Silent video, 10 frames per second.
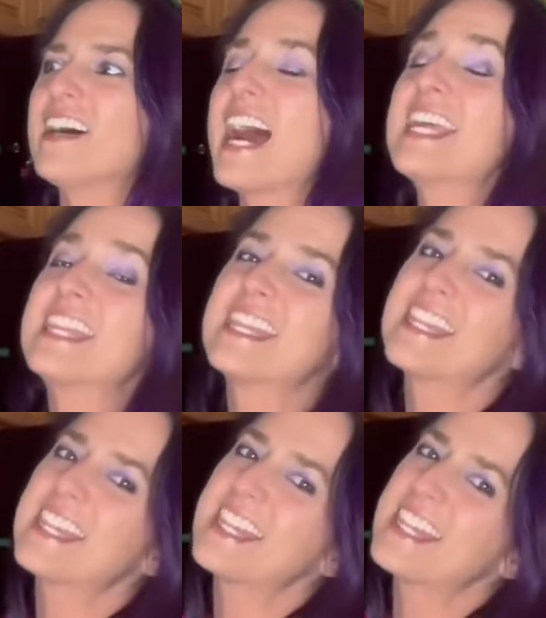I
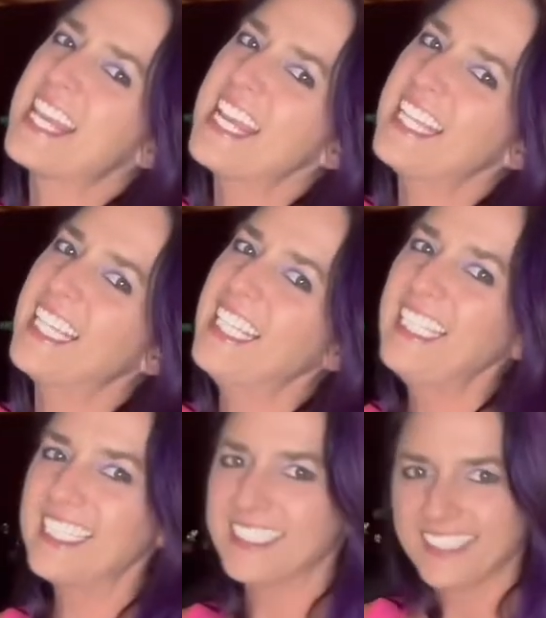think
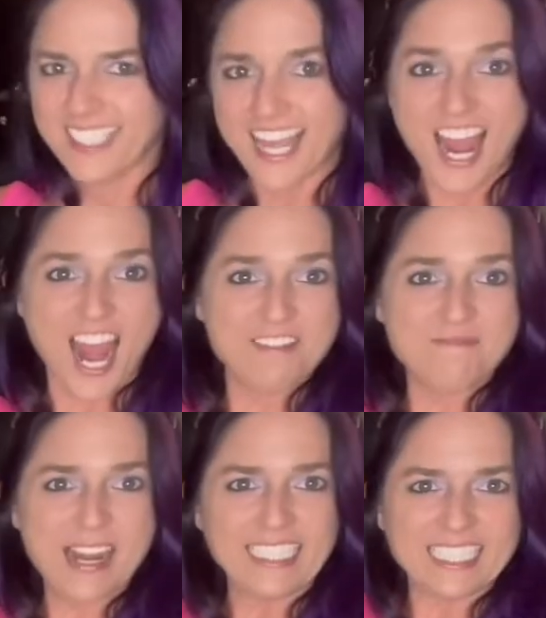I
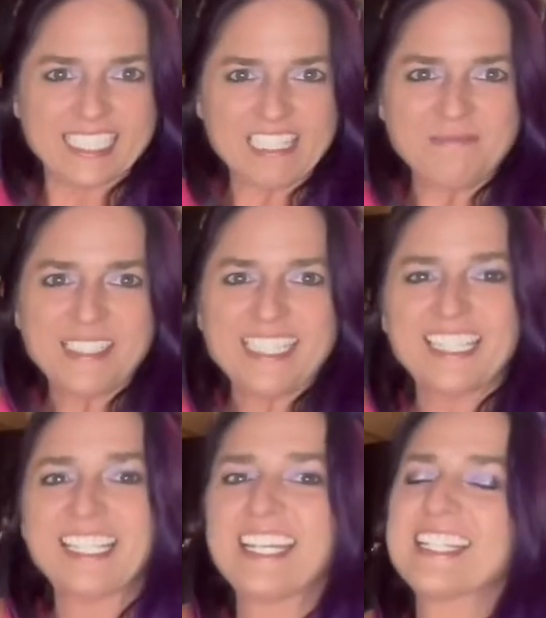might end up
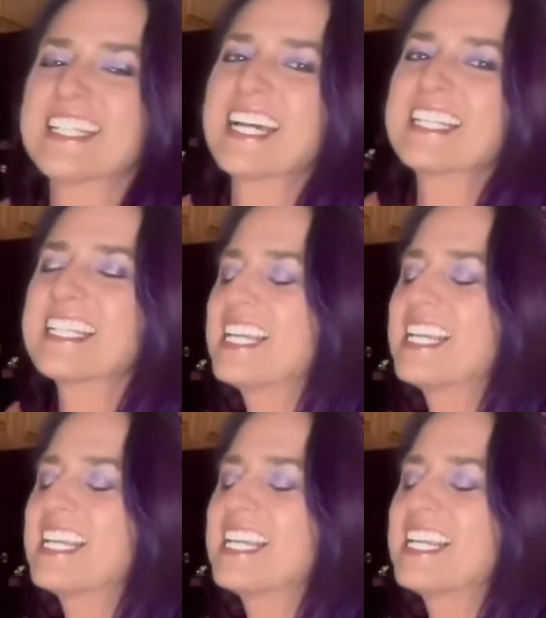being a sexy